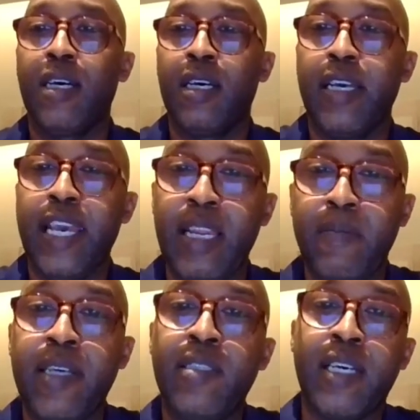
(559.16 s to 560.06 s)

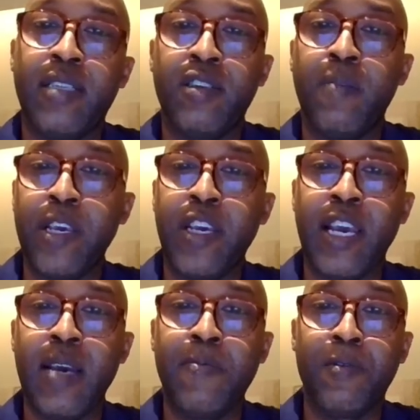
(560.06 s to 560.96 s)
elements, and being
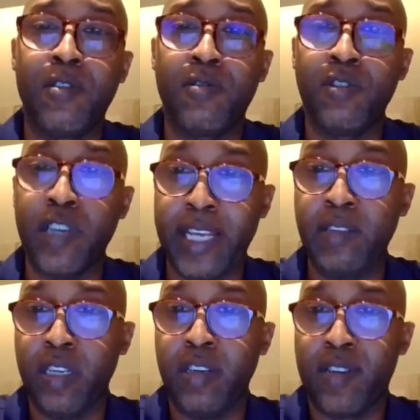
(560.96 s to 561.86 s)
able to really
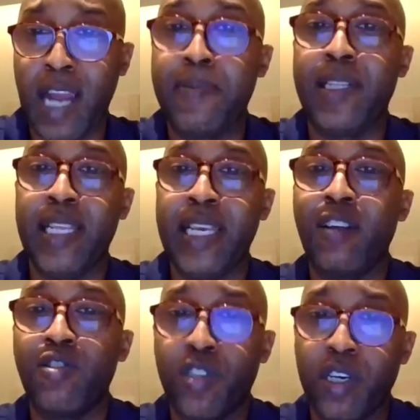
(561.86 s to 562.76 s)
rapidly
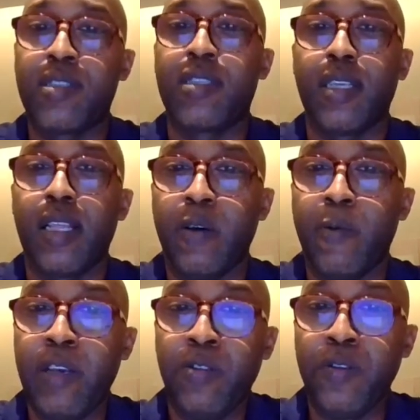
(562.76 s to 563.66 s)
adjust the
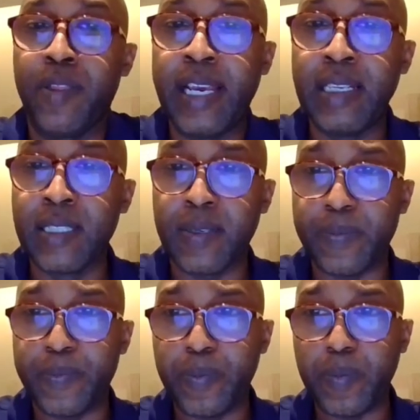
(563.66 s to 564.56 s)
way you do things.
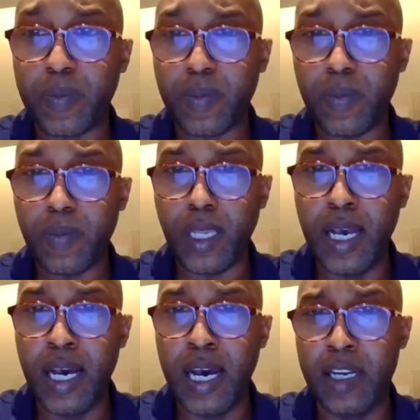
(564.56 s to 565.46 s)

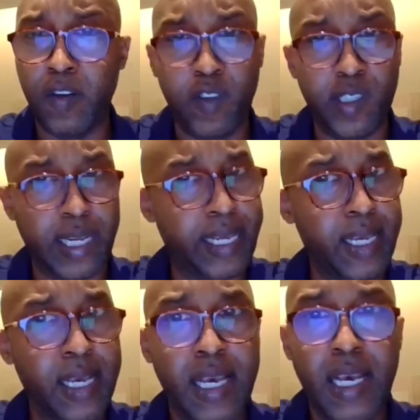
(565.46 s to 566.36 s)
And obviously,
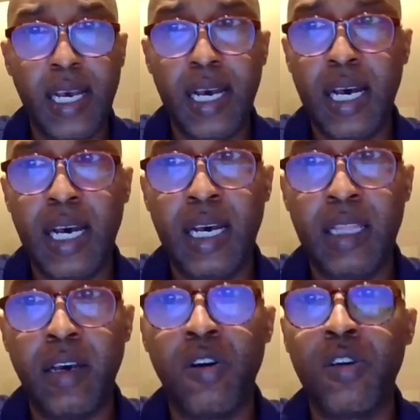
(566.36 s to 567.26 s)

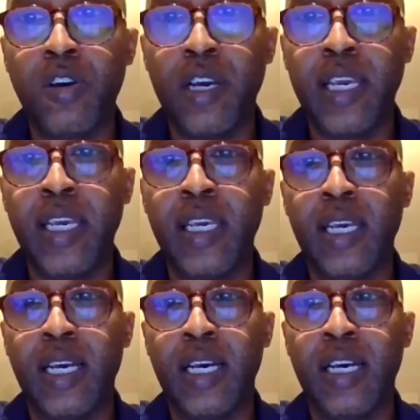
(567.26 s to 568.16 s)
the ongoing
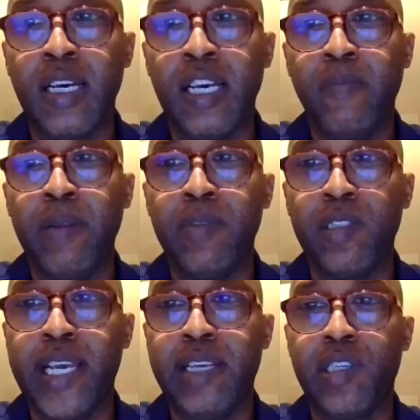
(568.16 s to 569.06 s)

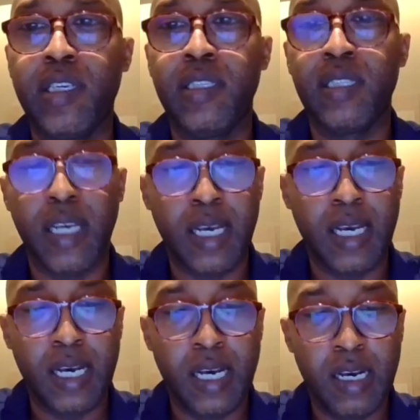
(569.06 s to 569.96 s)
implementation
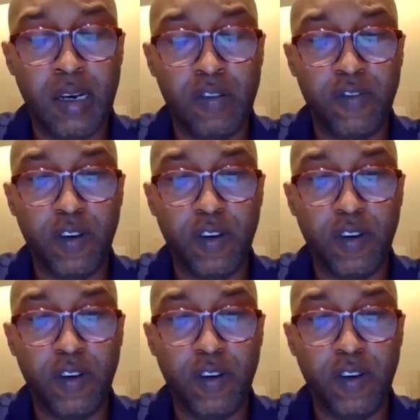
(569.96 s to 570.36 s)
of